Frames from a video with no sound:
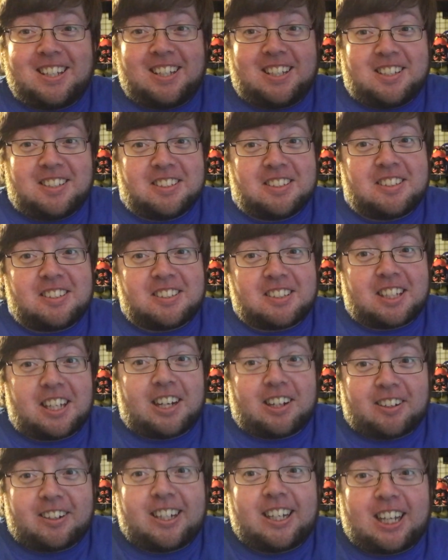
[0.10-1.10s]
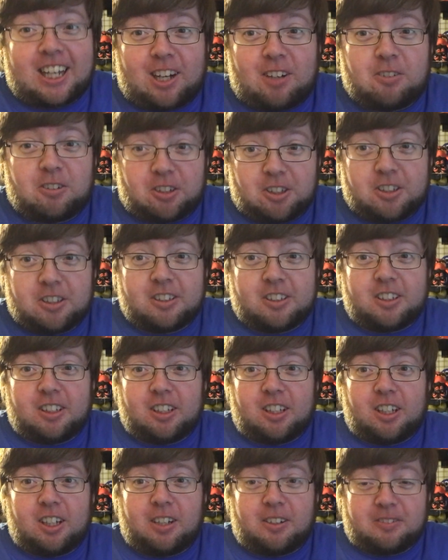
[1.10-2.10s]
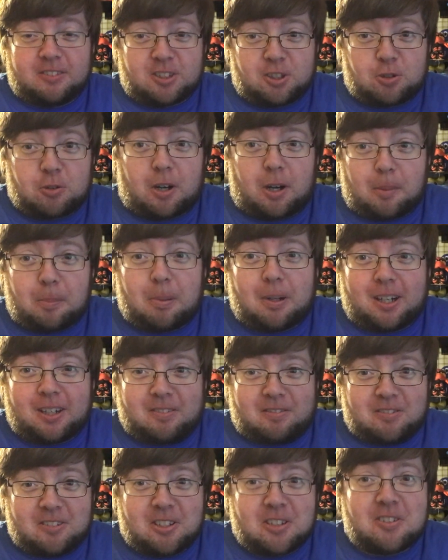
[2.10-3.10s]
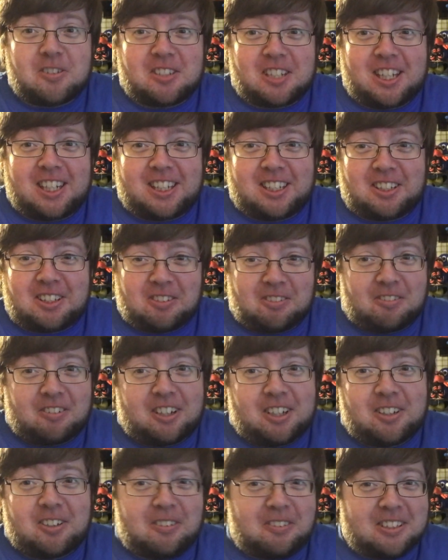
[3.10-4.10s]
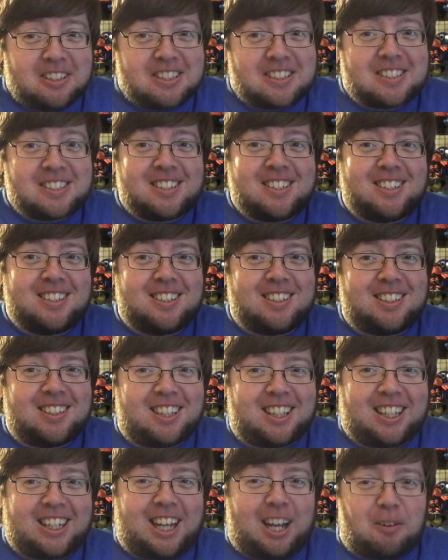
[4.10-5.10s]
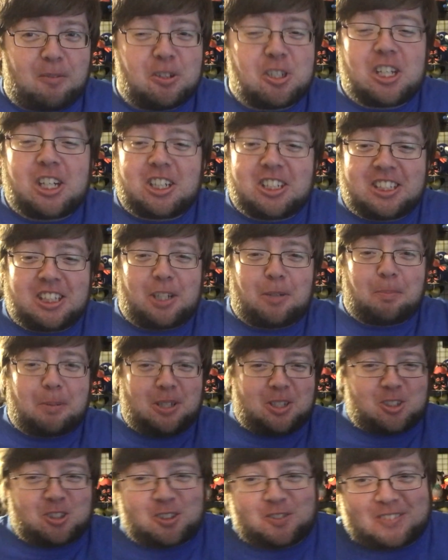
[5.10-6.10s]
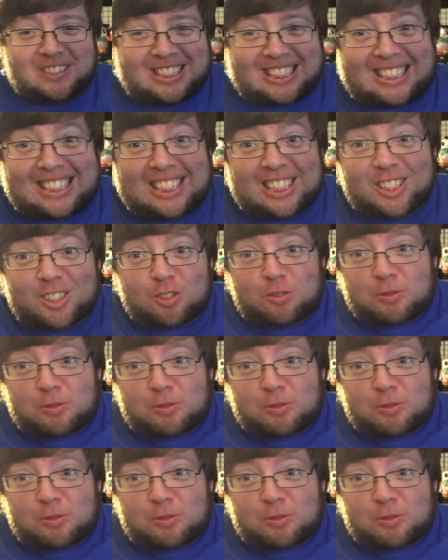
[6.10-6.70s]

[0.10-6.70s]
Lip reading: it is scary how good of a tripod Ryutei Kudreno is. Like, I wish I could take a picture of this. This is